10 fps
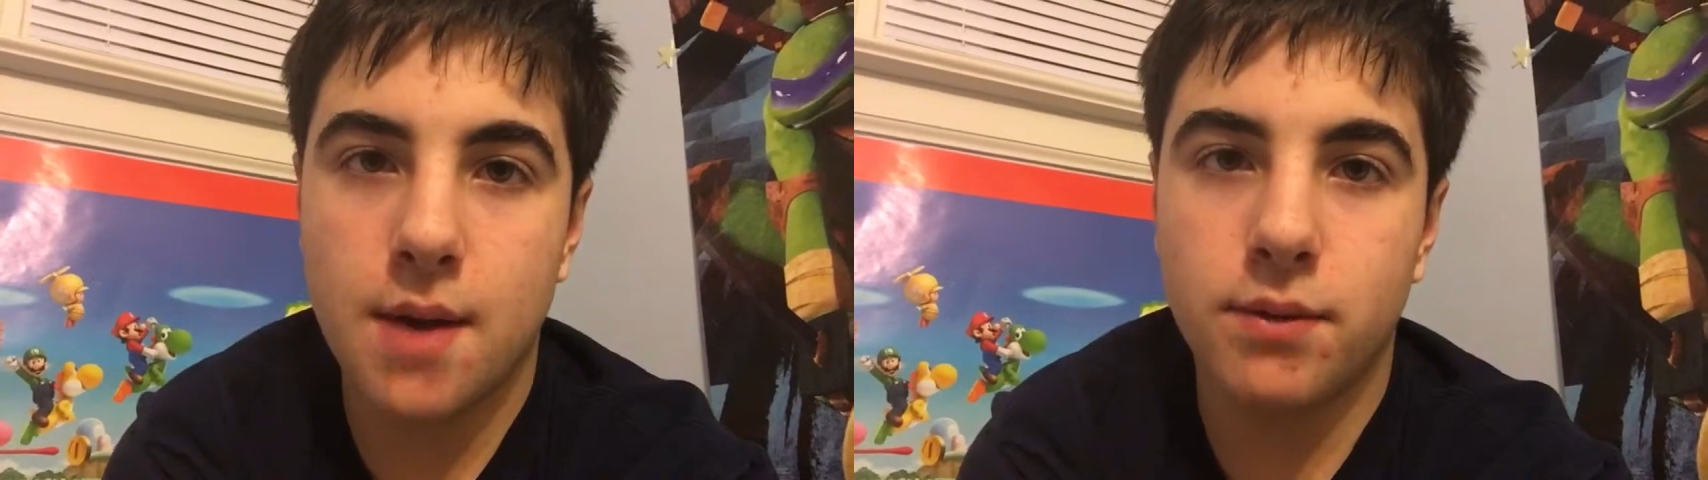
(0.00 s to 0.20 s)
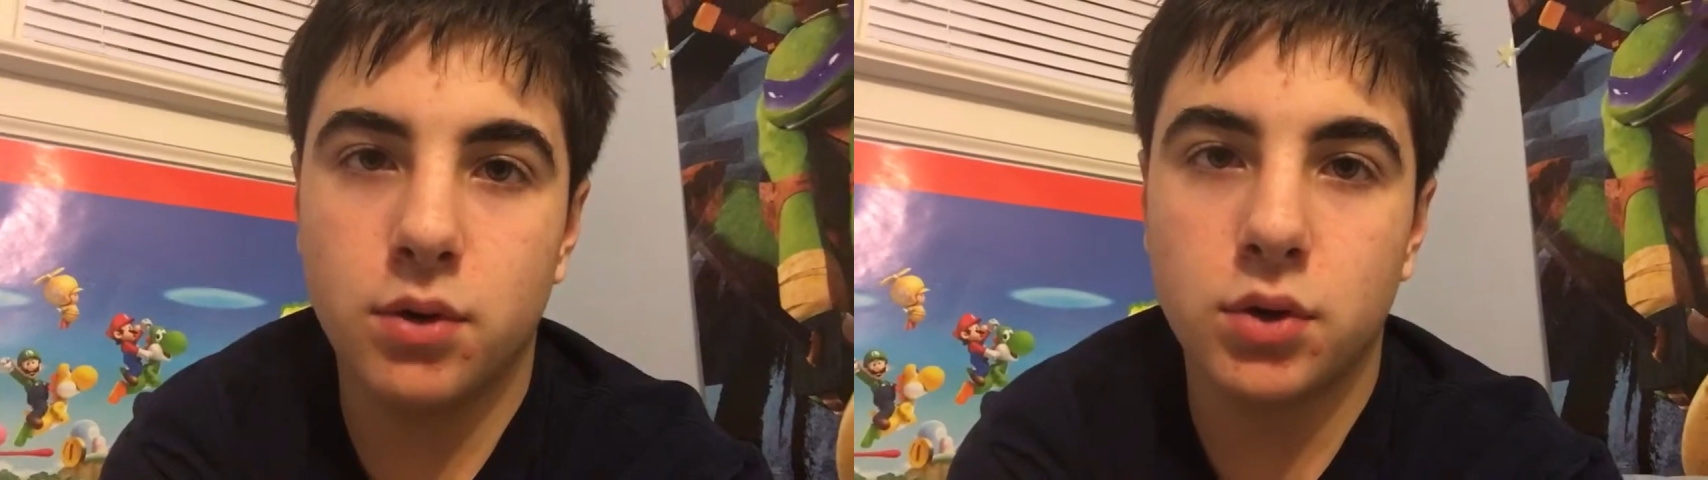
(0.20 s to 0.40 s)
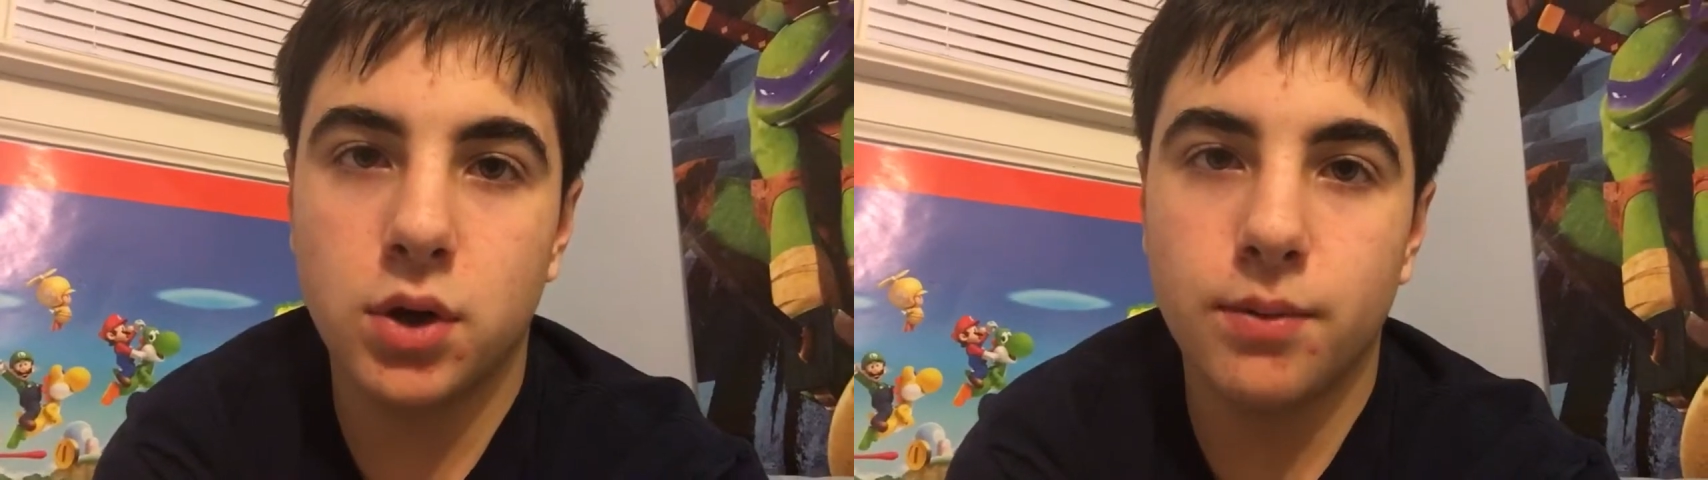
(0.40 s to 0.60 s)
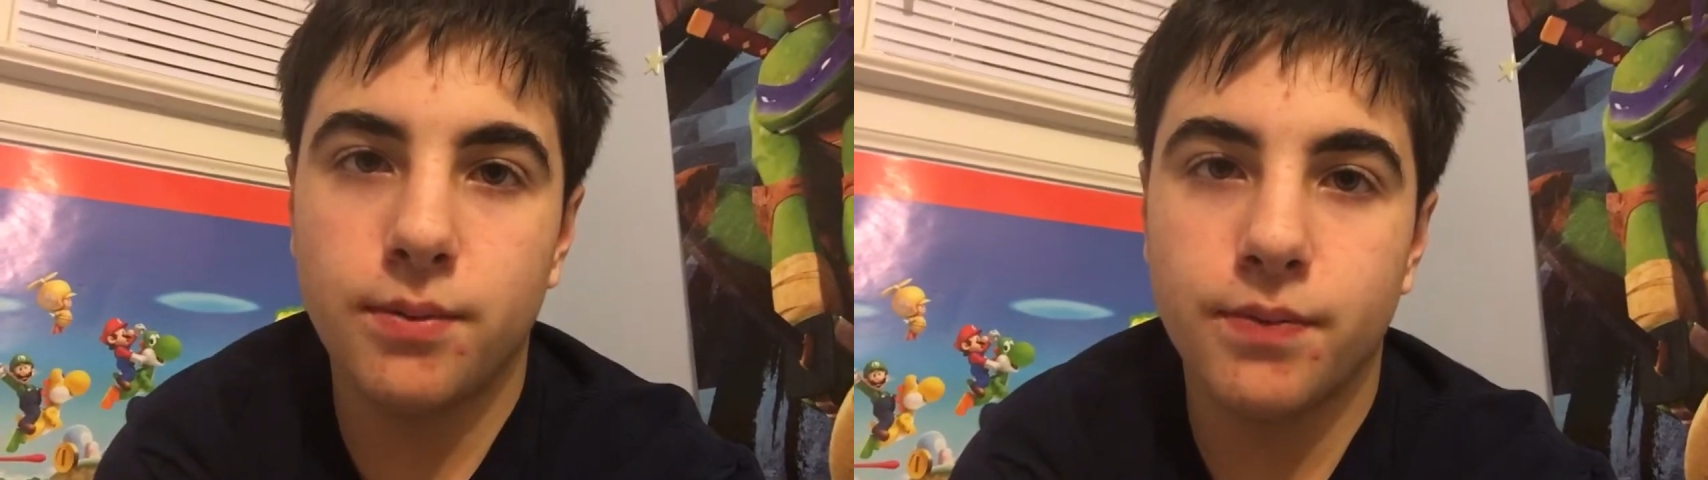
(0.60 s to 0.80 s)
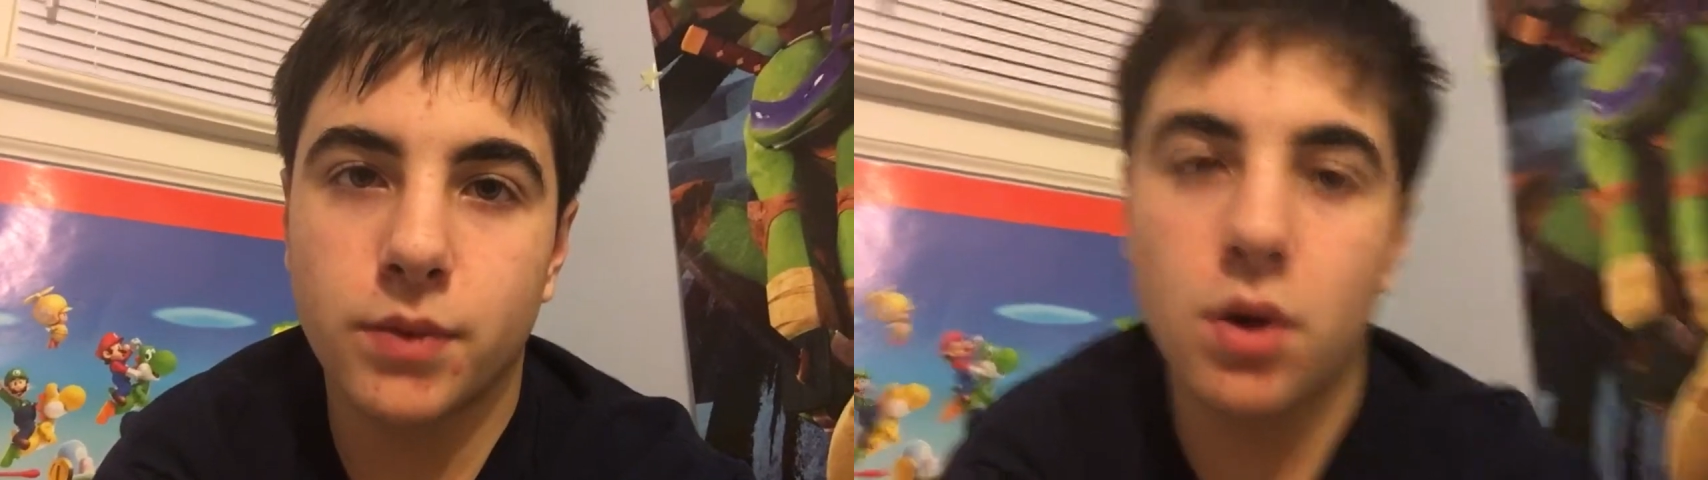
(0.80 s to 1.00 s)
evolution,
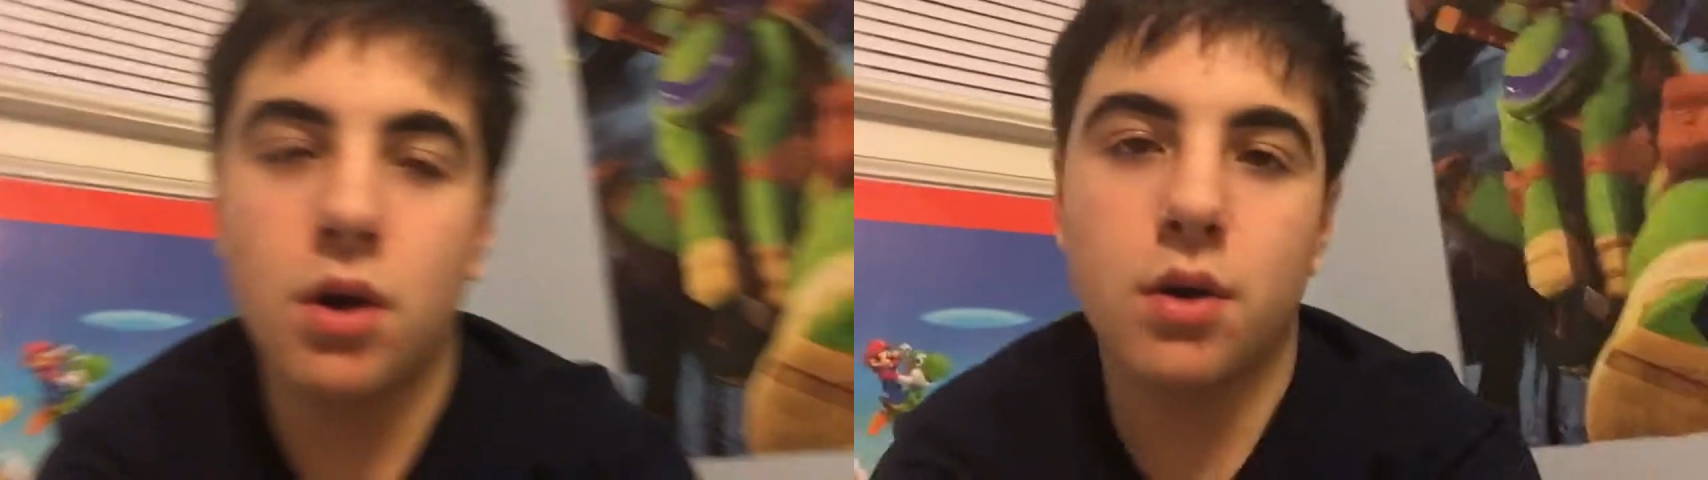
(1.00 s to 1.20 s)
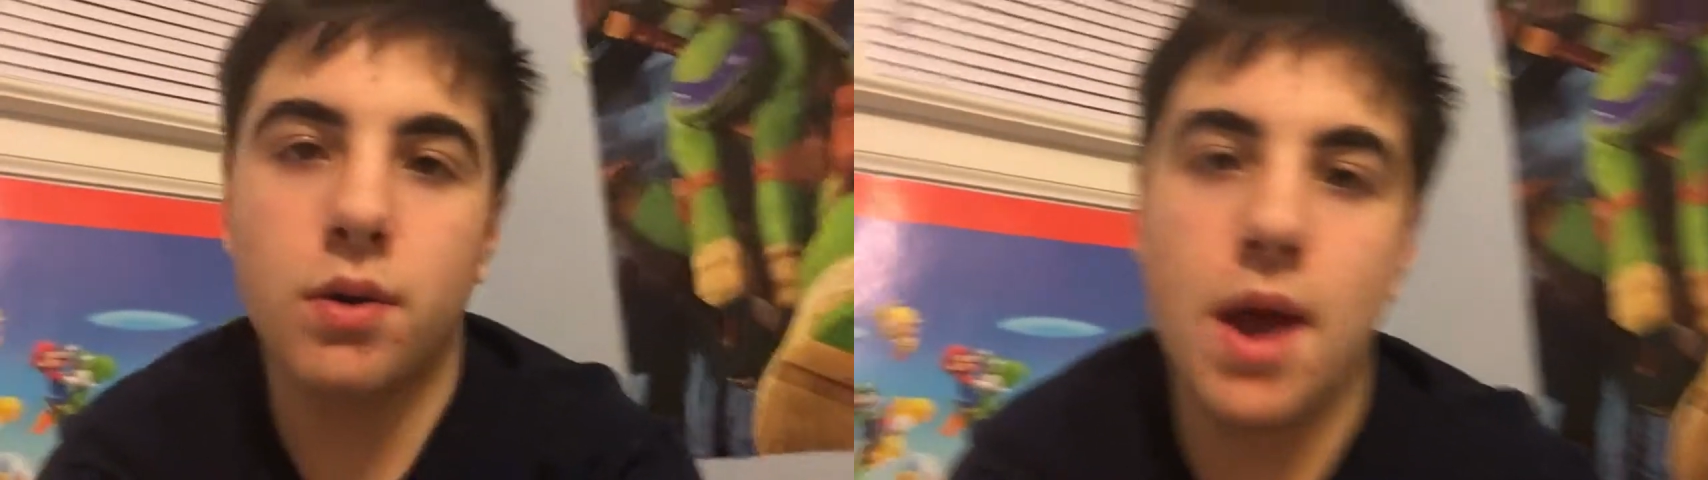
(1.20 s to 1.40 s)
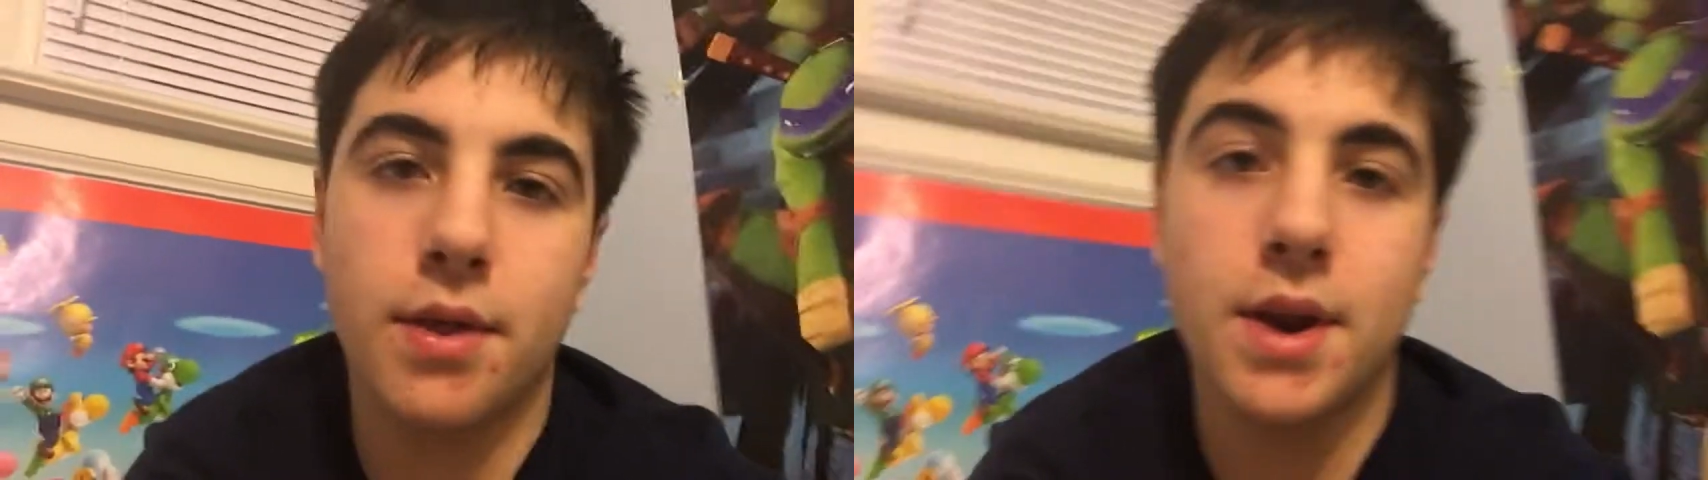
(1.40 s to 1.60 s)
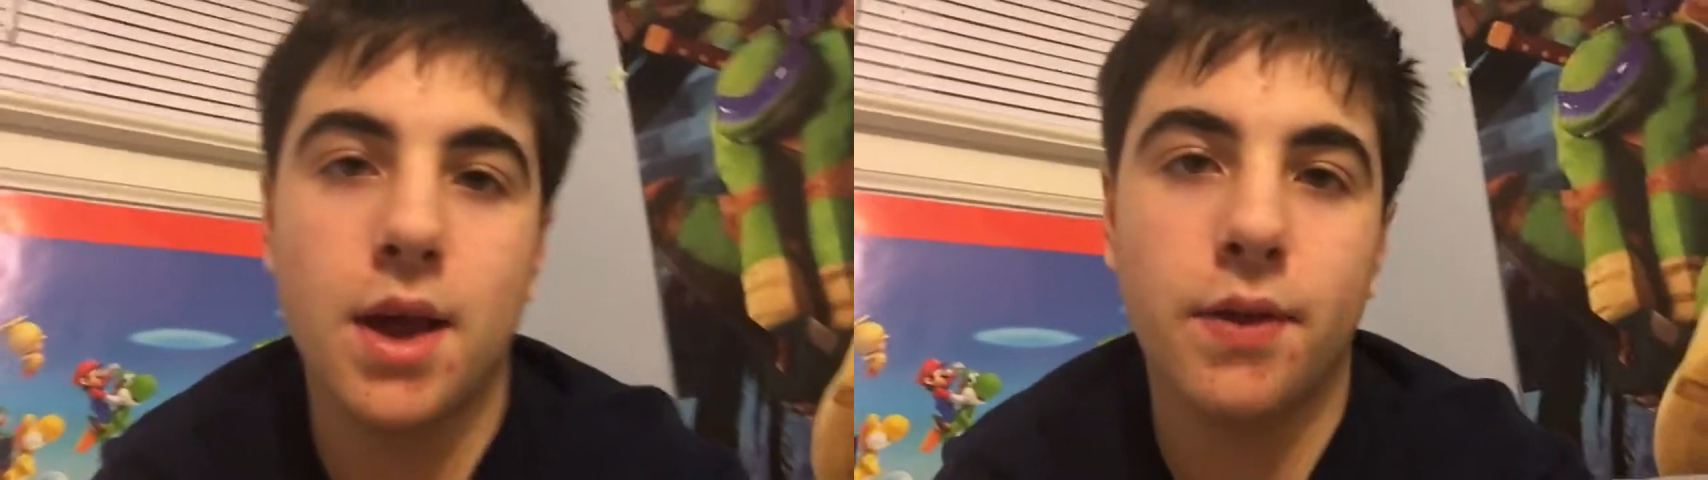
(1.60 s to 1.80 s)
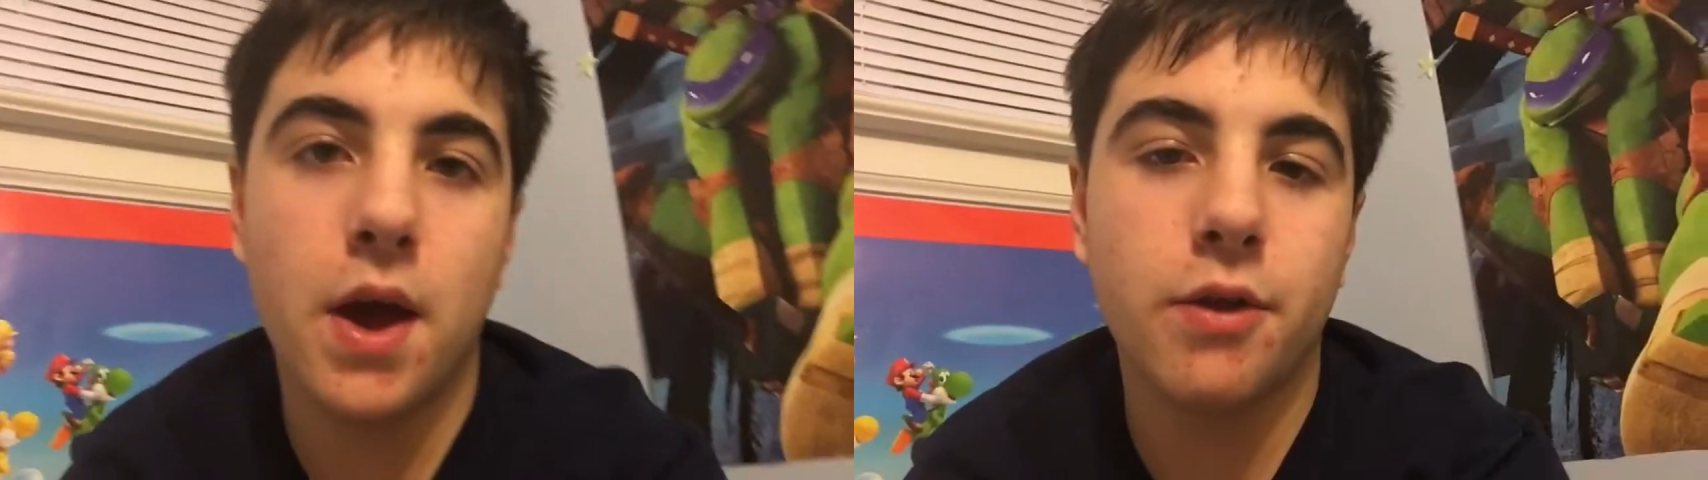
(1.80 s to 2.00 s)

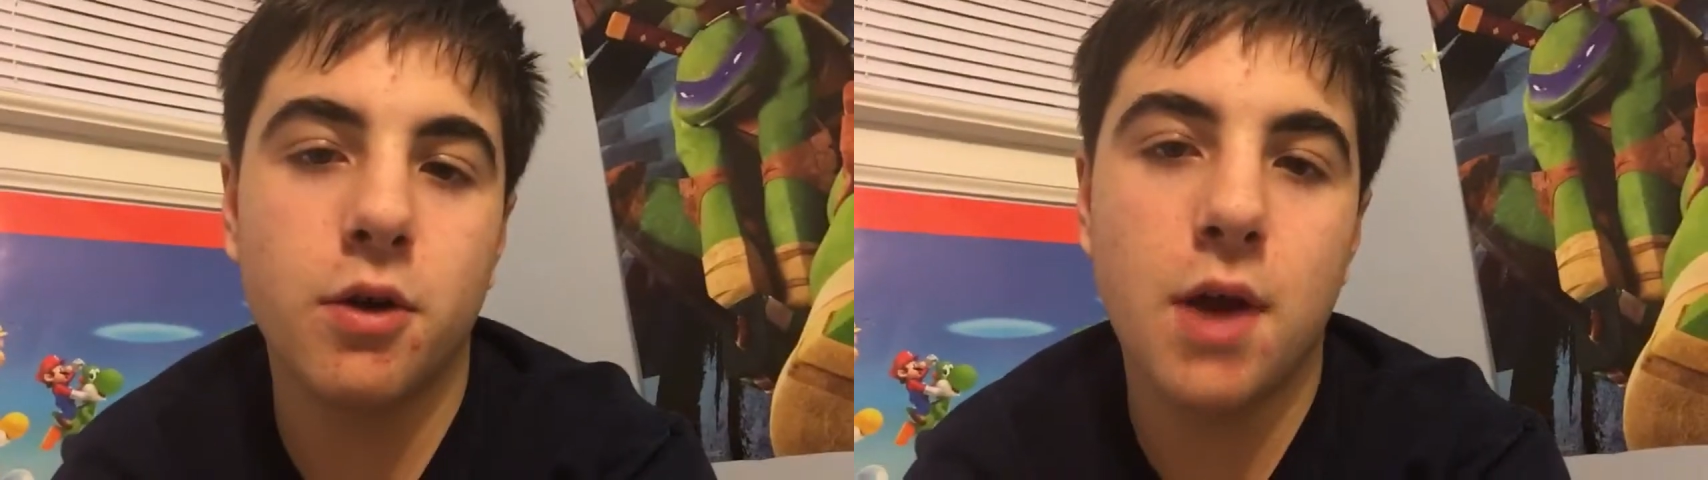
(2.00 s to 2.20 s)
the other